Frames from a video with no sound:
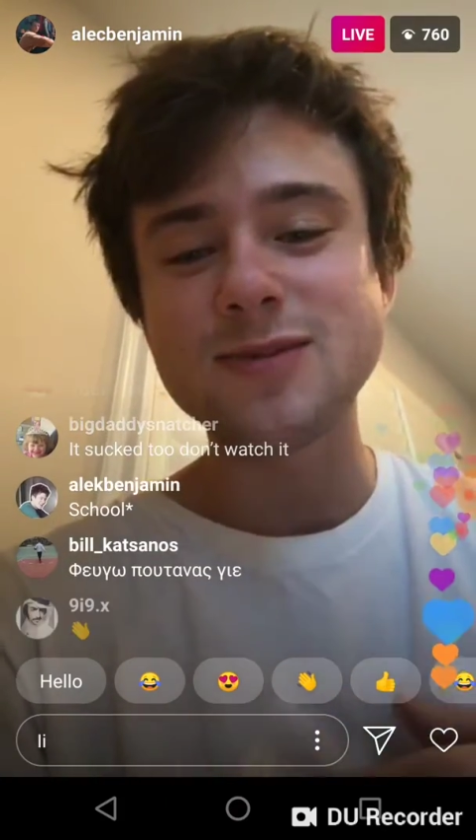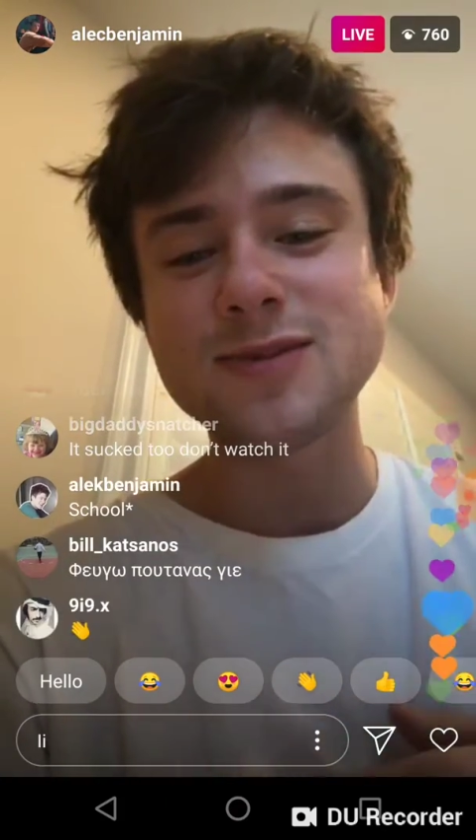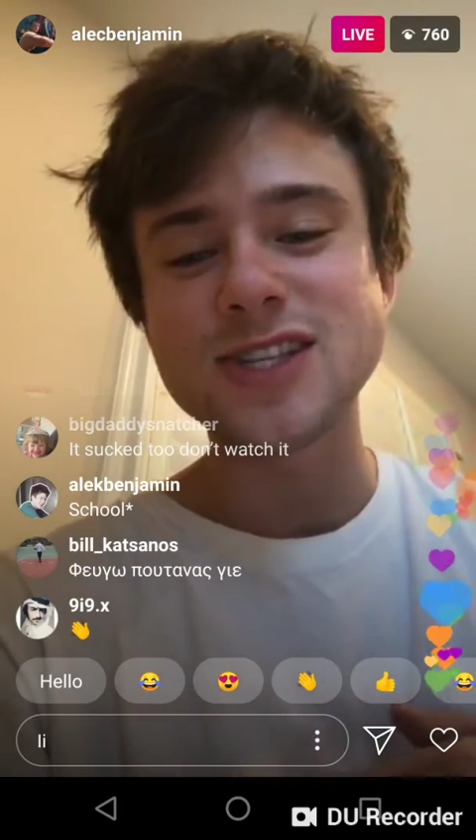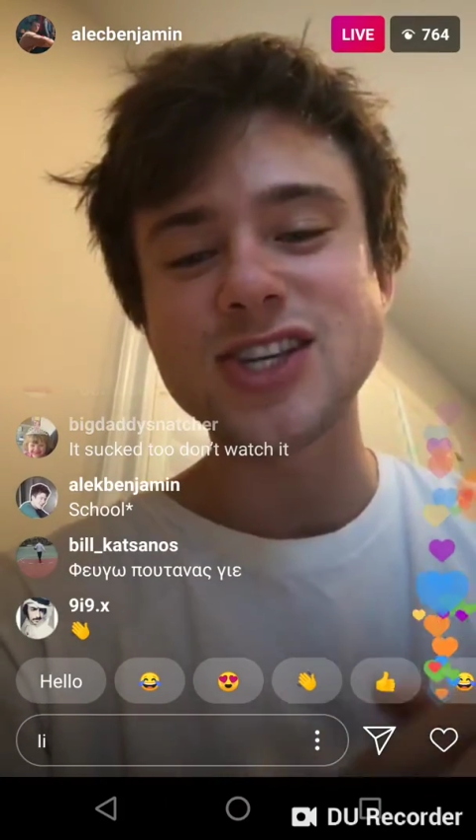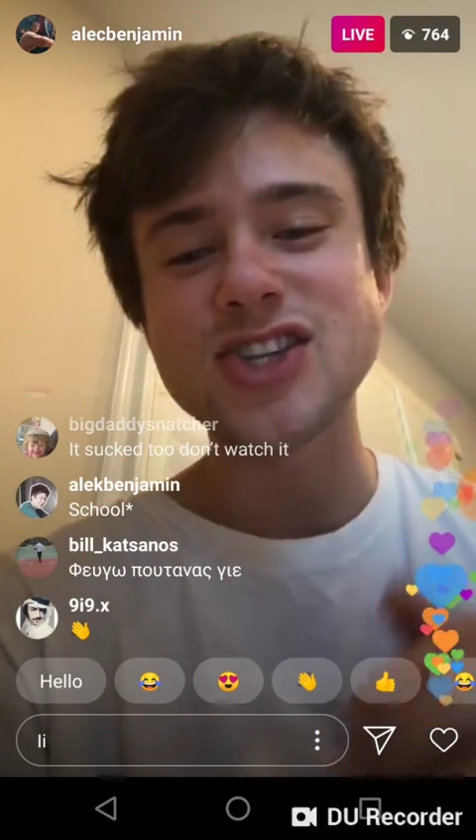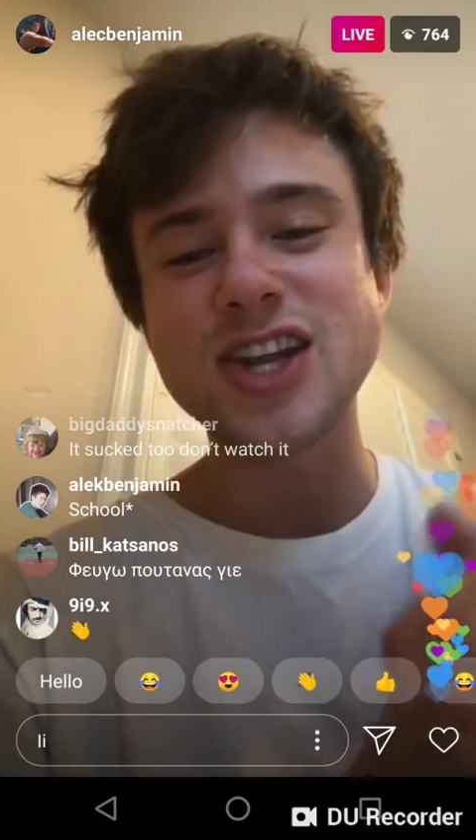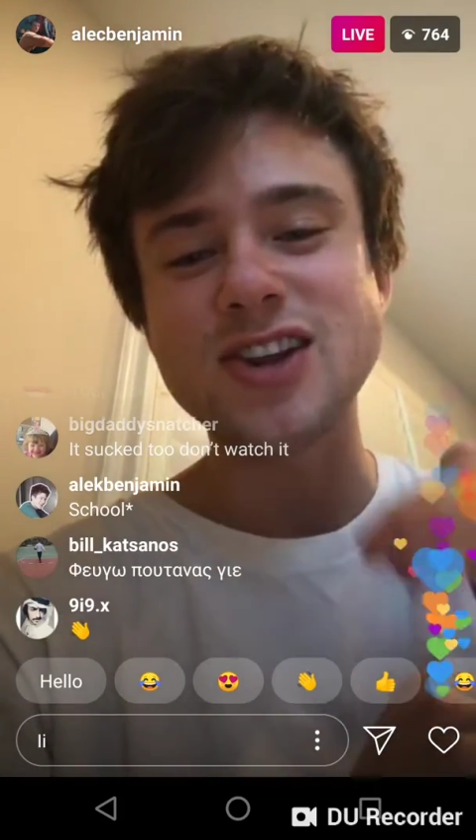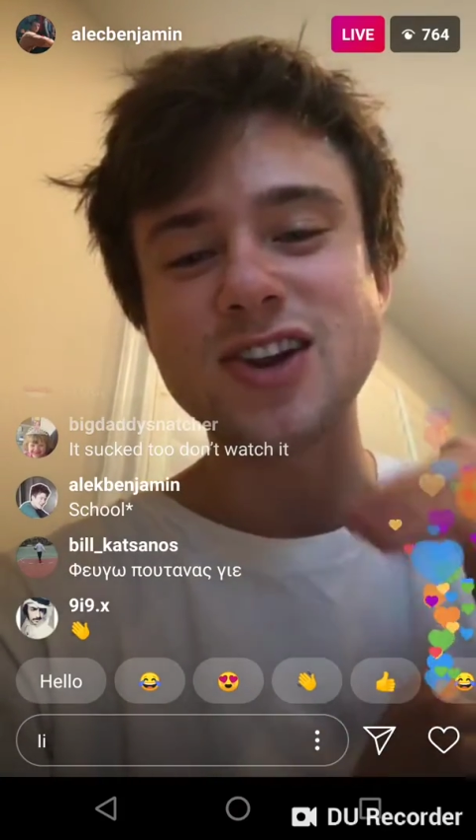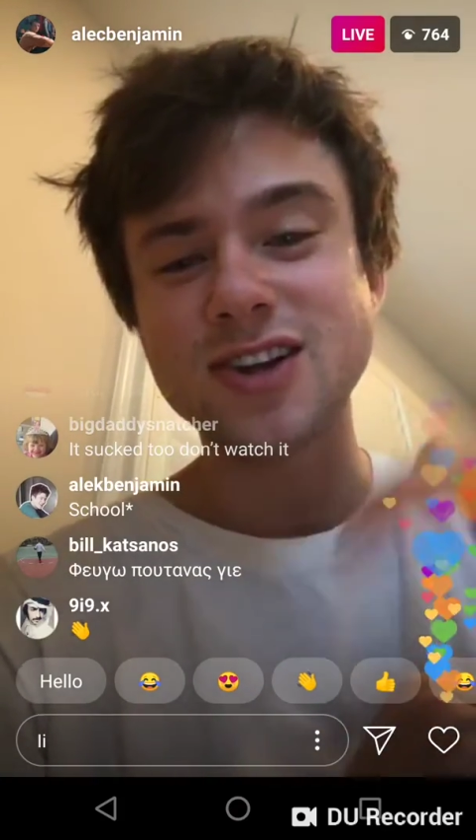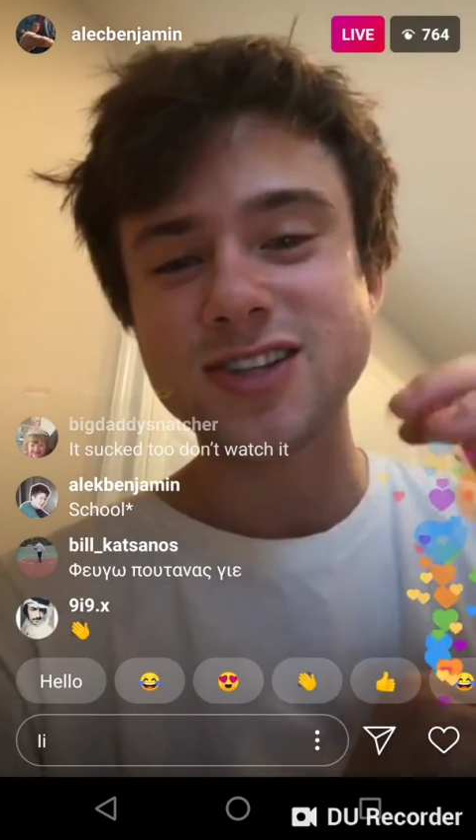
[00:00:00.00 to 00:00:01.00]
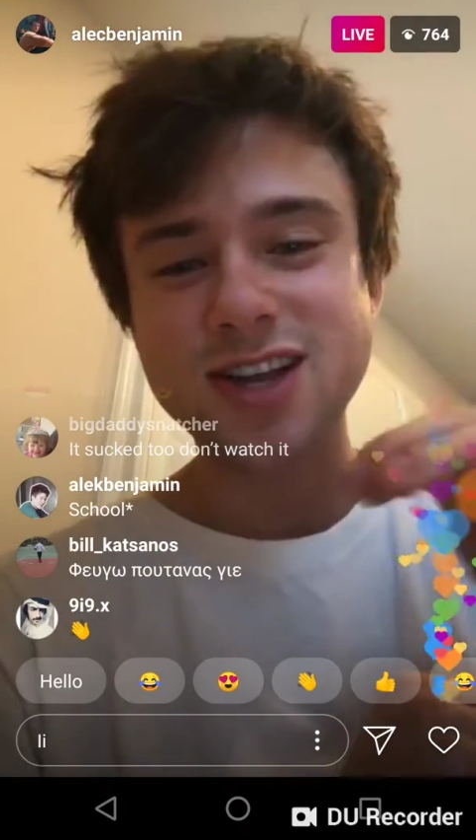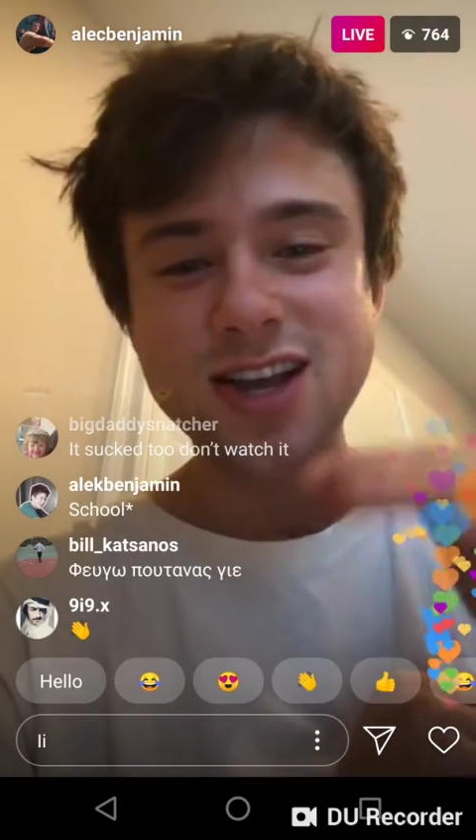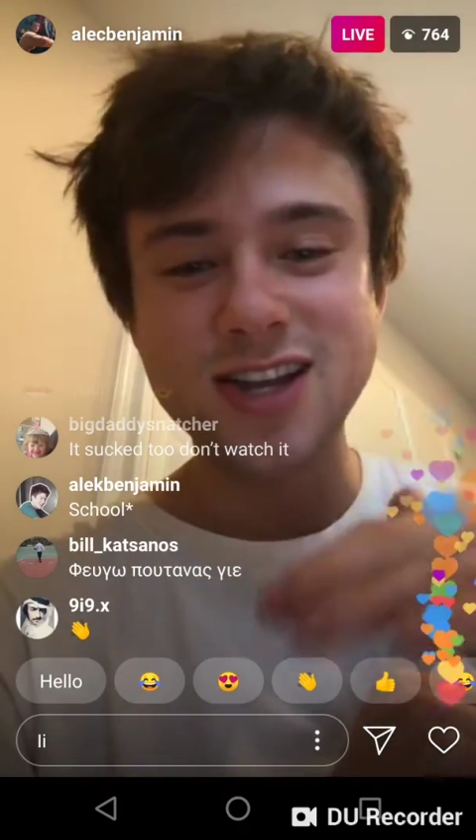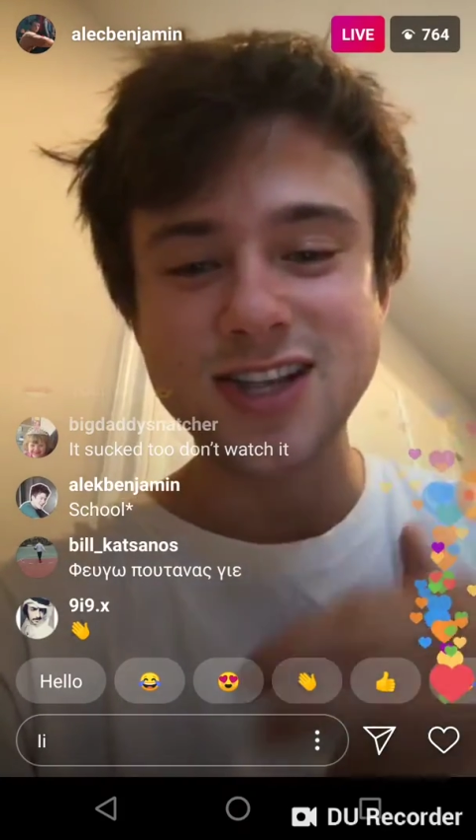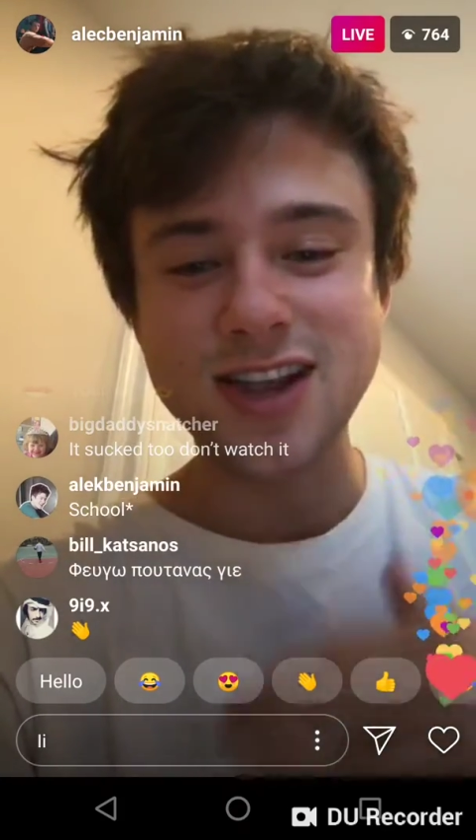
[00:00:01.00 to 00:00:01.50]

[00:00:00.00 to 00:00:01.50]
him DJ Darkside,